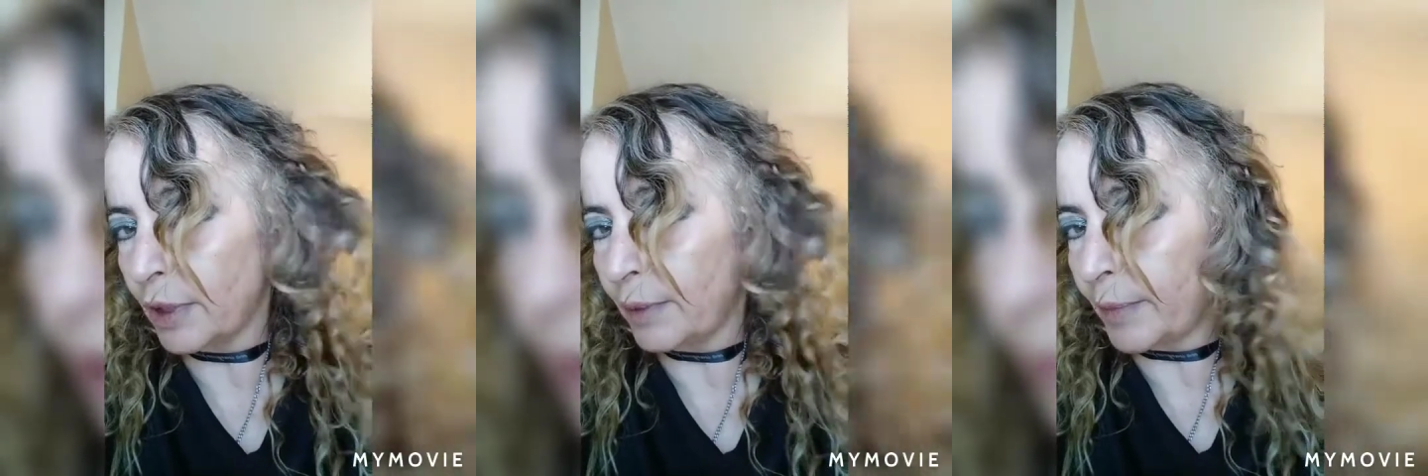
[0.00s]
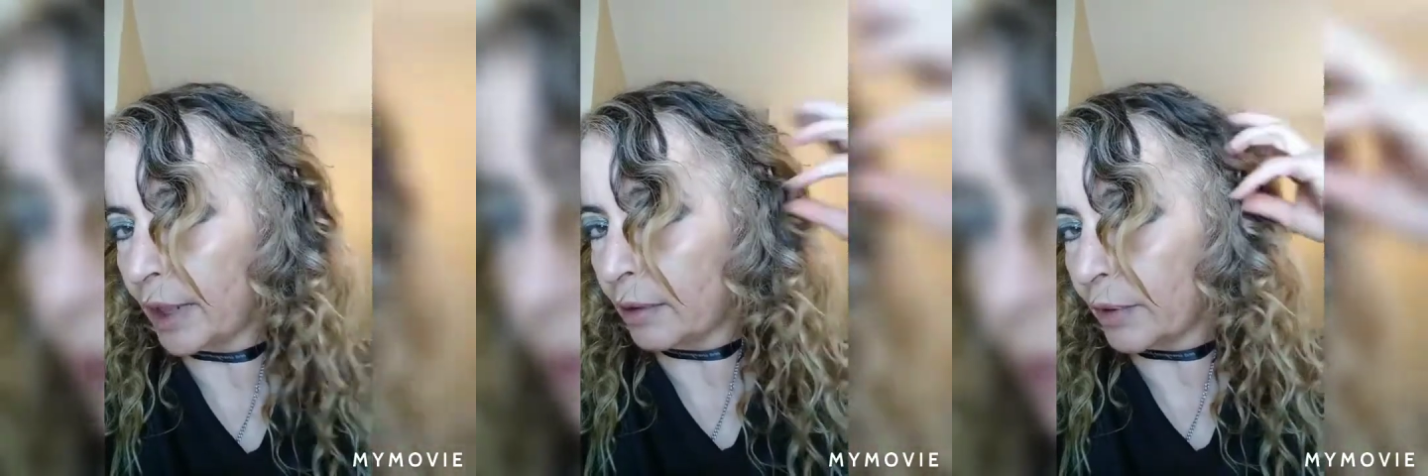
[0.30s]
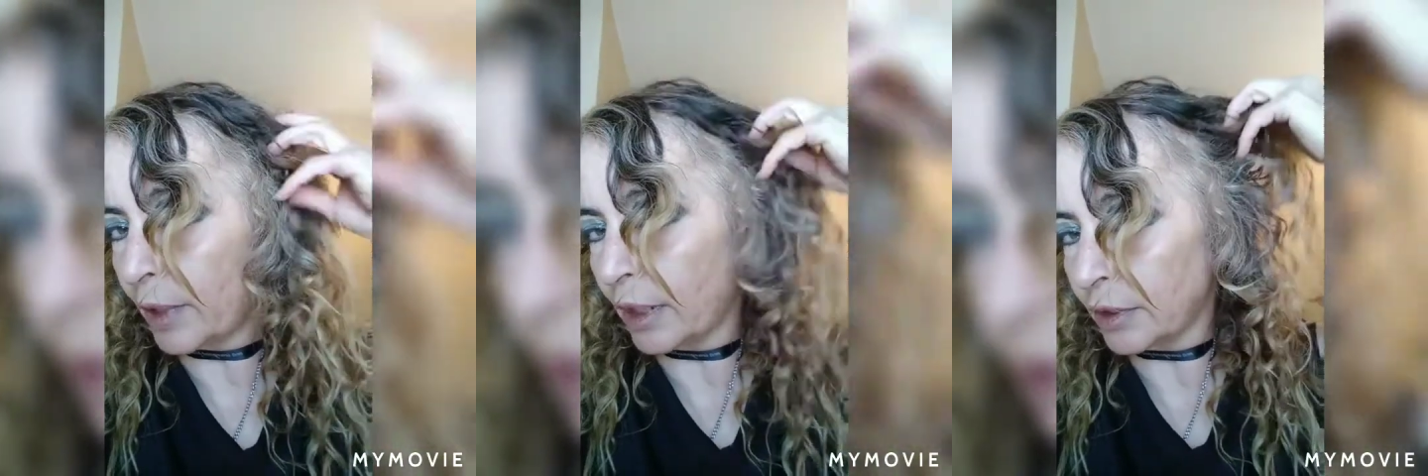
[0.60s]
my
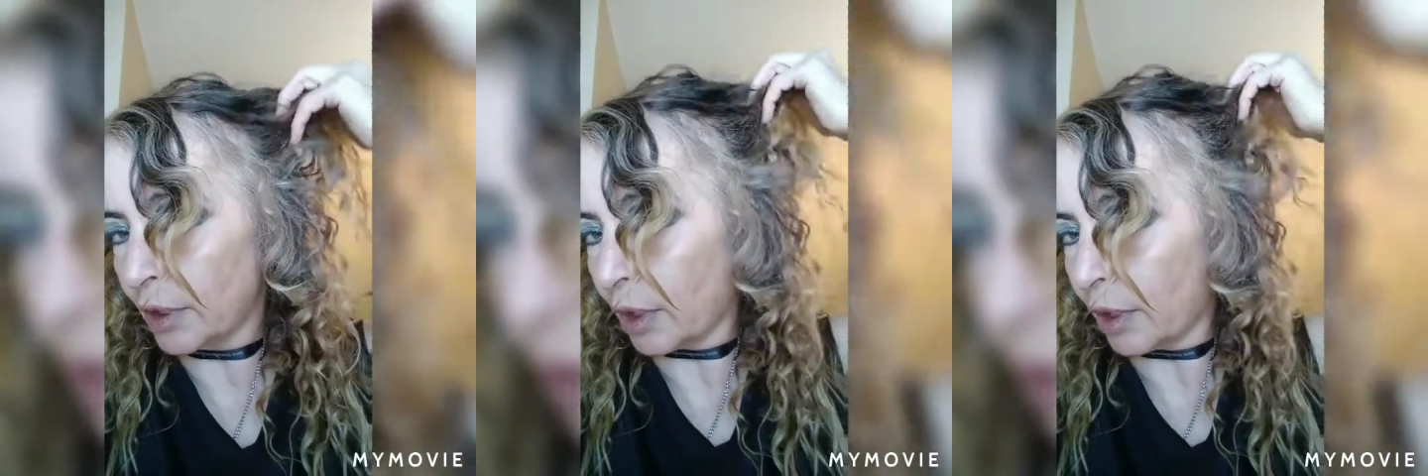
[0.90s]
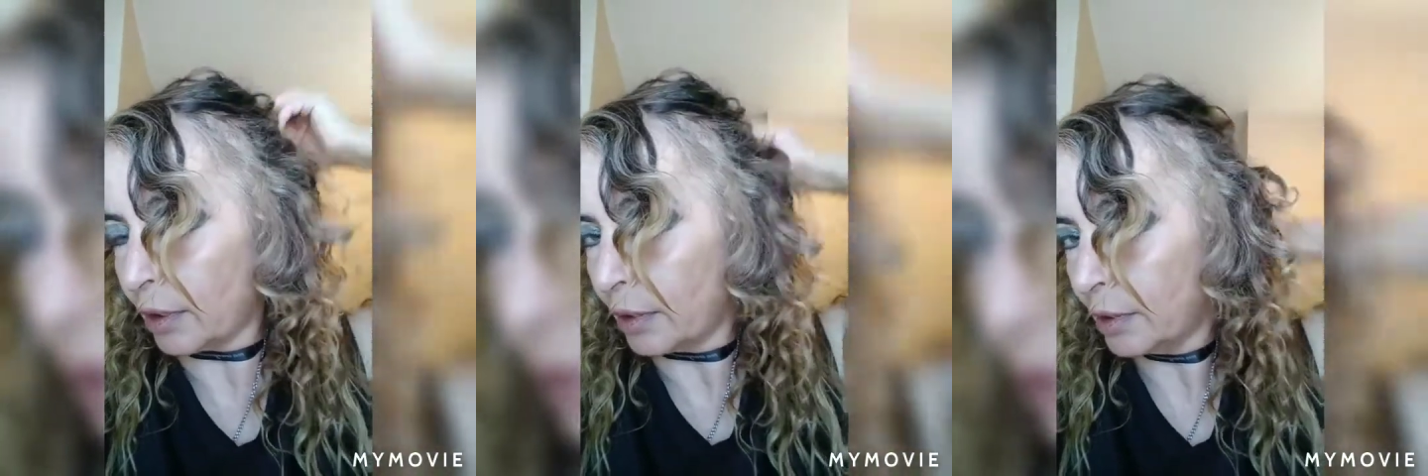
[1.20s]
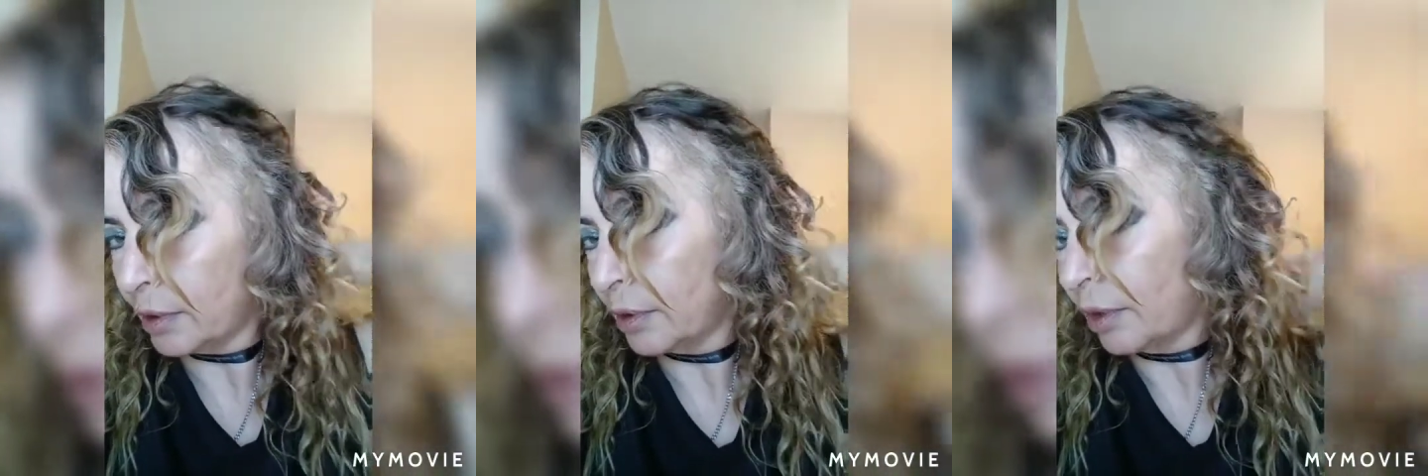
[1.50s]
grays are
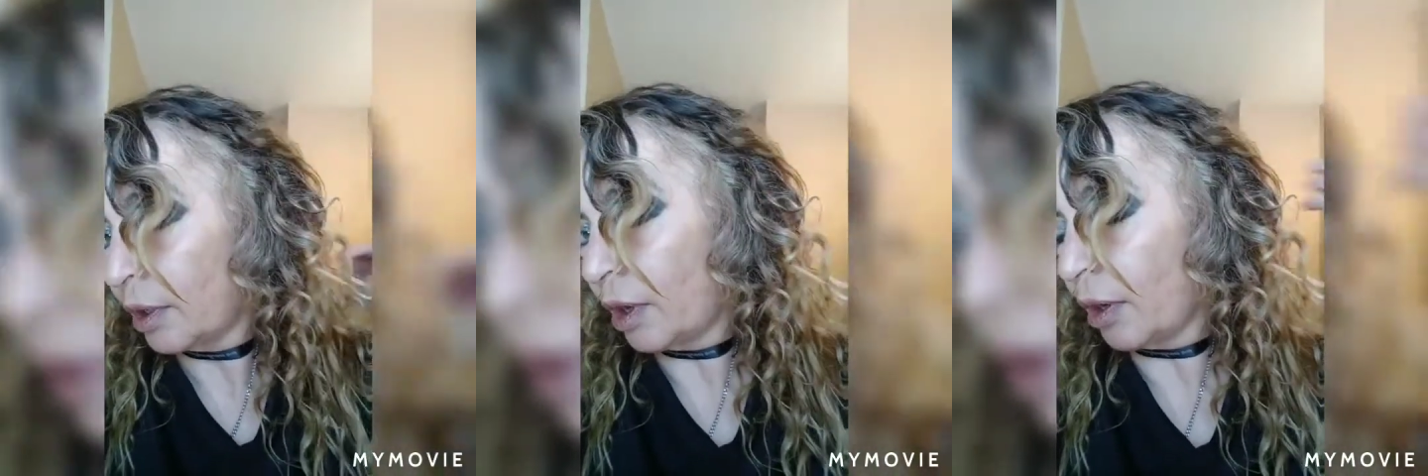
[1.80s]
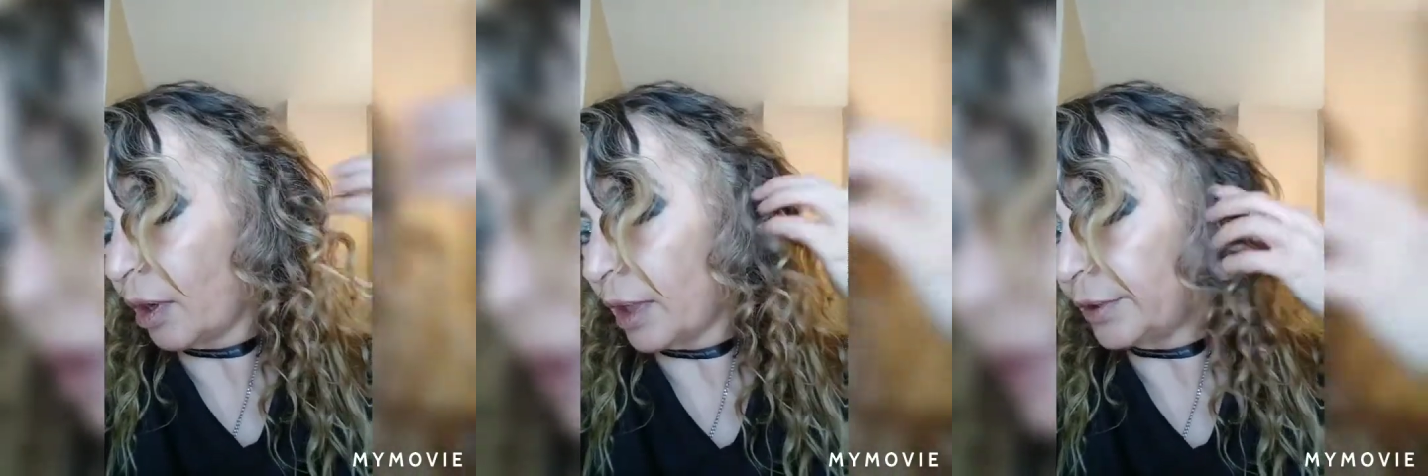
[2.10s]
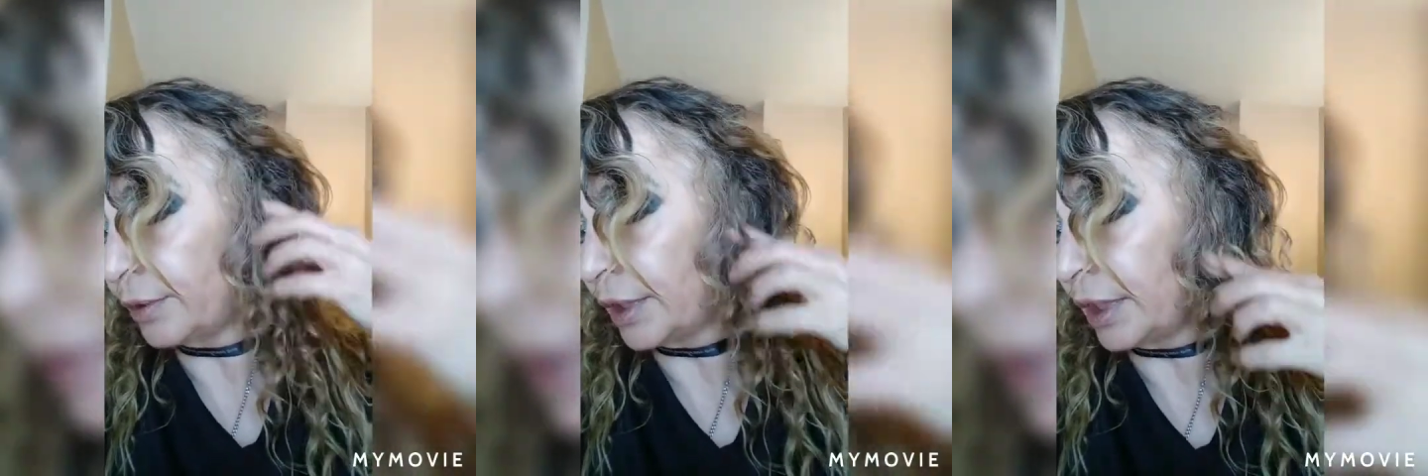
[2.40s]
all
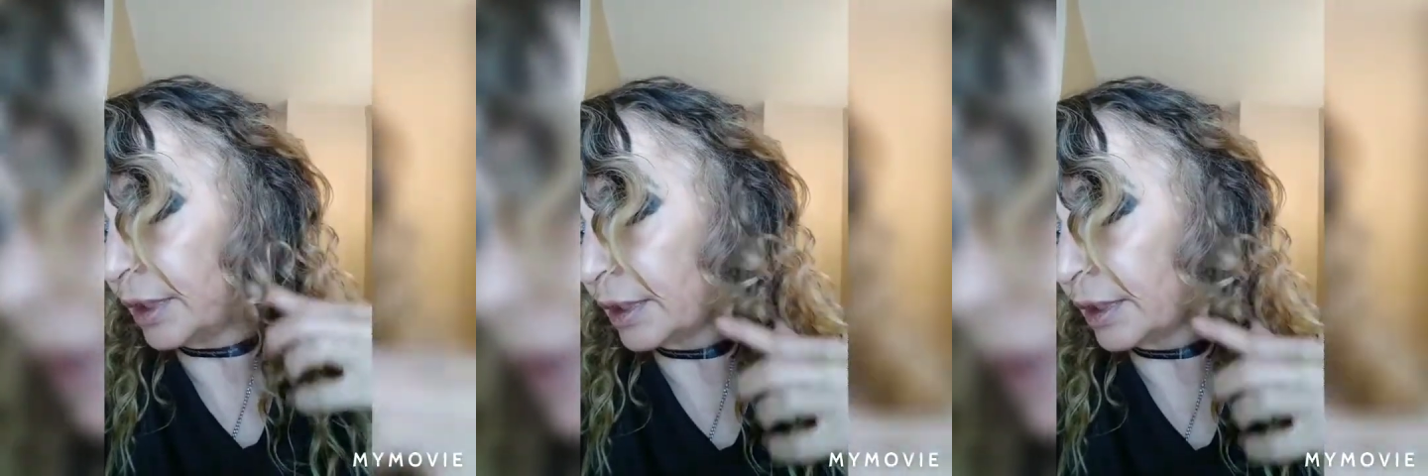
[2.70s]
underneath